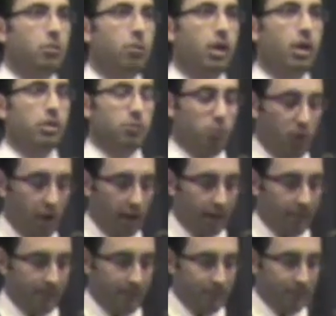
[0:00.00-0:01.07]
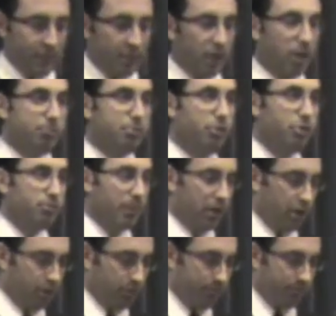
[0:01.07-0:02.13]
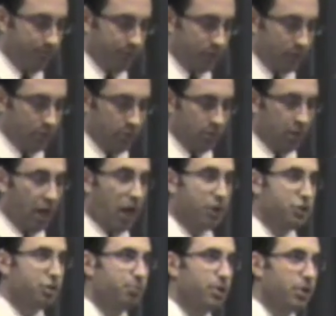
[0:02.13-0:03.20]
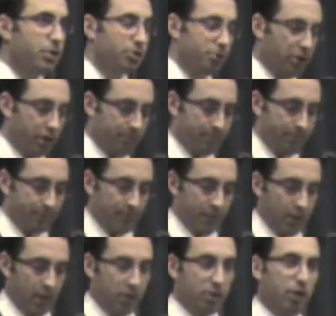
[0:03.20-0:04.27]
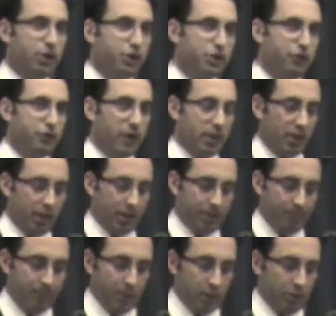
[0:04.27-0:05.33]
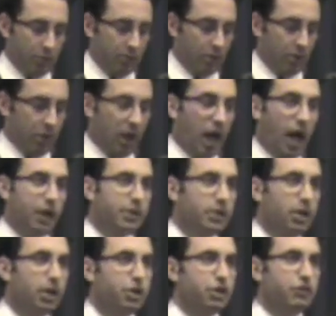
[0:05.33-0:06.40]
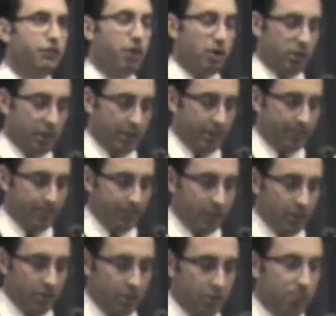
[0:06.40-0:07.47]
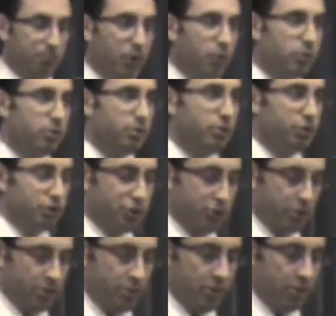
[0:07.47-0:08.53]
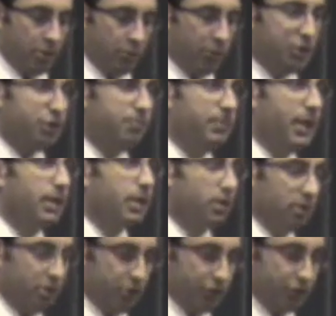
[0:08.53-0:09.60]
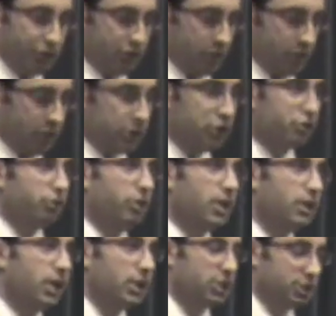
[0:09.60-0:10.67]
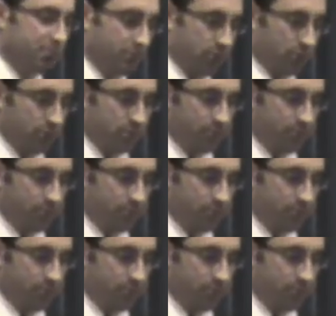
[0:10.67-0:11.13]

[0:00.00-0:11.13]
Well, why? I broke my arm. How did you break your arm? Luggage fell on it. How did luggage fall on it? The boat lurched. What do you mean it lurched? It struck an iceberg.